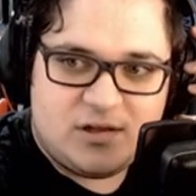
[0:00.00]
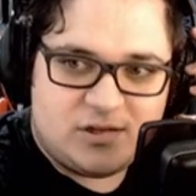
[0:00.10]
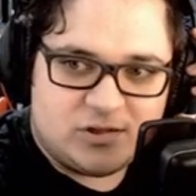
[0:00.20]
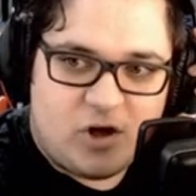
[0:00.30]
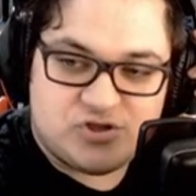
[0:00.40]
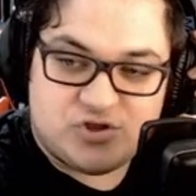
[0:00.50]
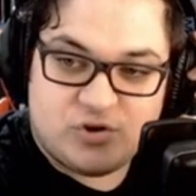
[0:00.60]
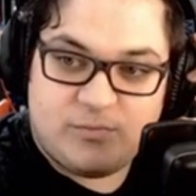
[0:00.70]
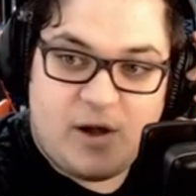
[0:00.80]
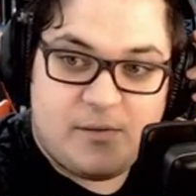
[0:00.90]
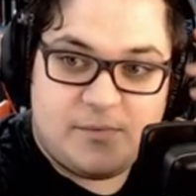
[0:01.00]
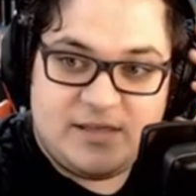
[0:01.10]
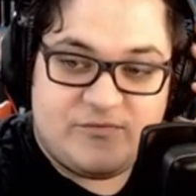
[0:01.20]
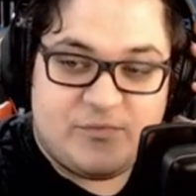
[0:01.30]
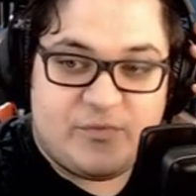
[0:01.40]
launched, or probably
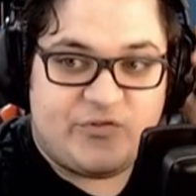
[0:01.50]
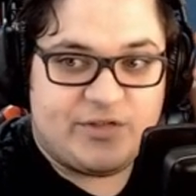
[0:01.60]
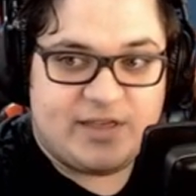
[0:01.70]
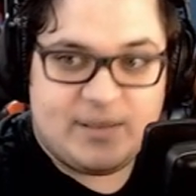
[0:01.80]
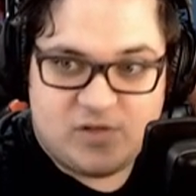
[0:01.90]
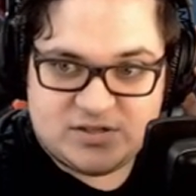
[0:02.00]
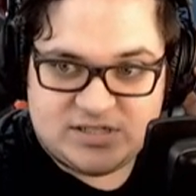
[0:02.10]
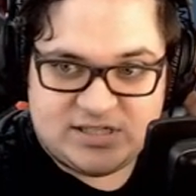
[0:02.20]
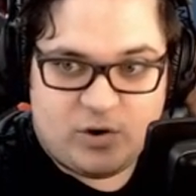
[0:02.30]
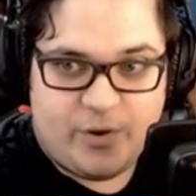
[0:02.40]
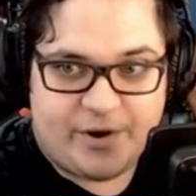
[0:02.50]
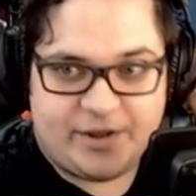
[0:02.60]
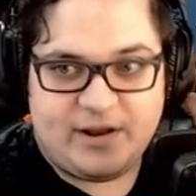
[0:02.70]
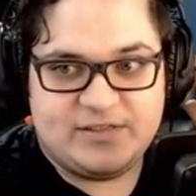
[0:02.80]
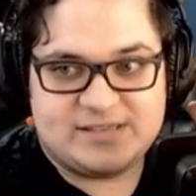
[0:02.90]
even before the game launched, that they were
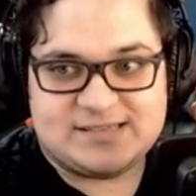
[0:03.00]
working on this,